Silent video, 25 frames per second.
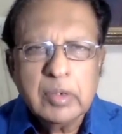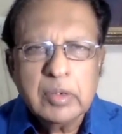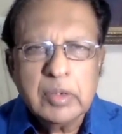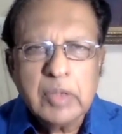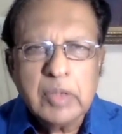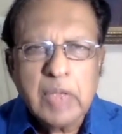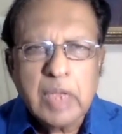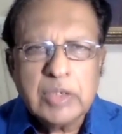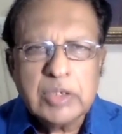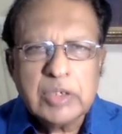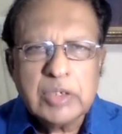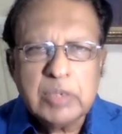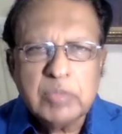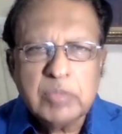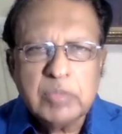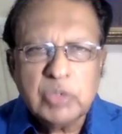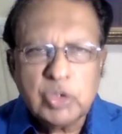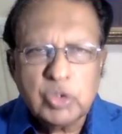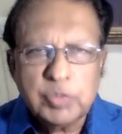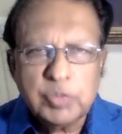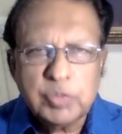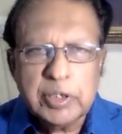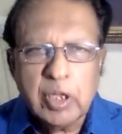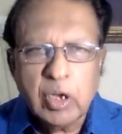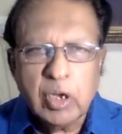That seems
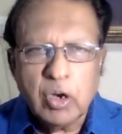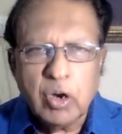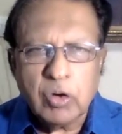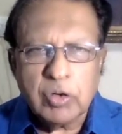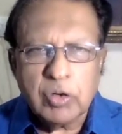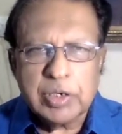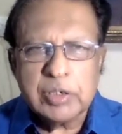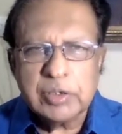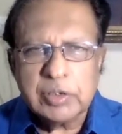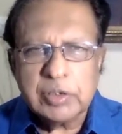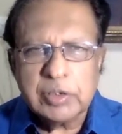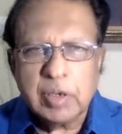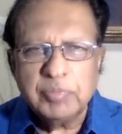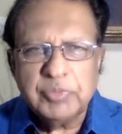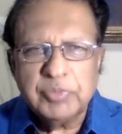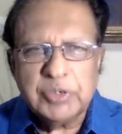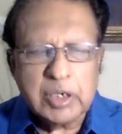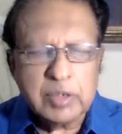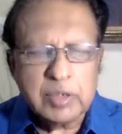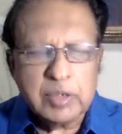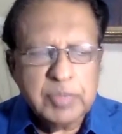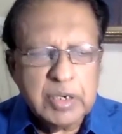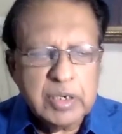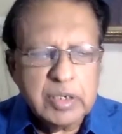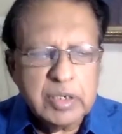to be the hottest
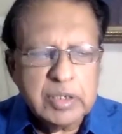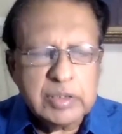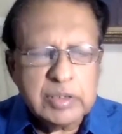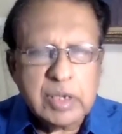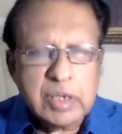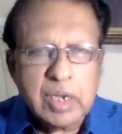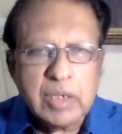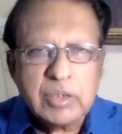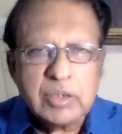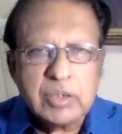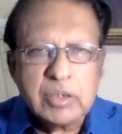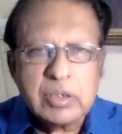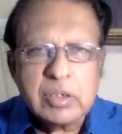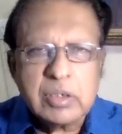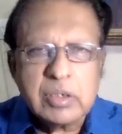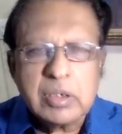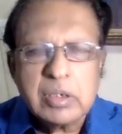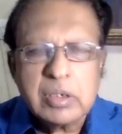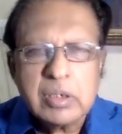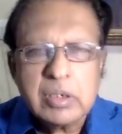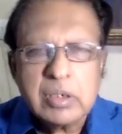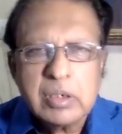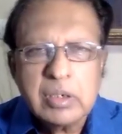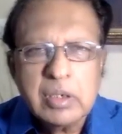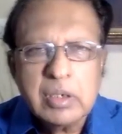subject being discussed
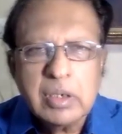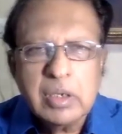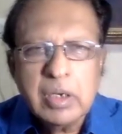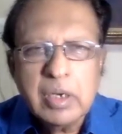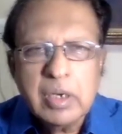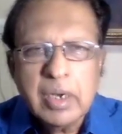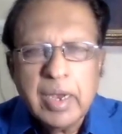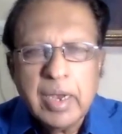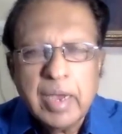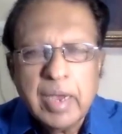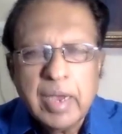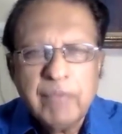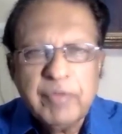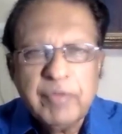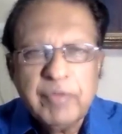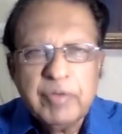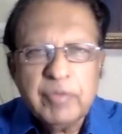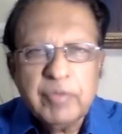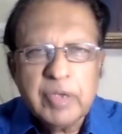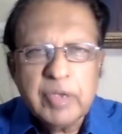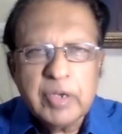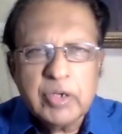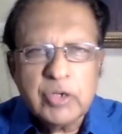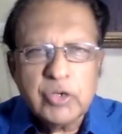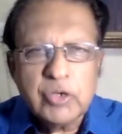
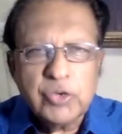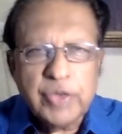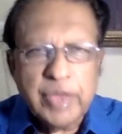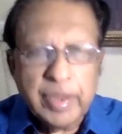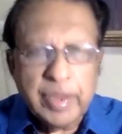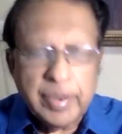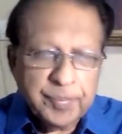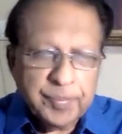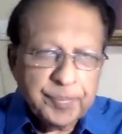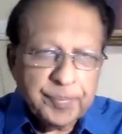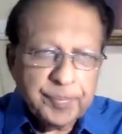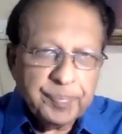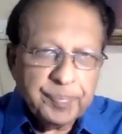everywhere today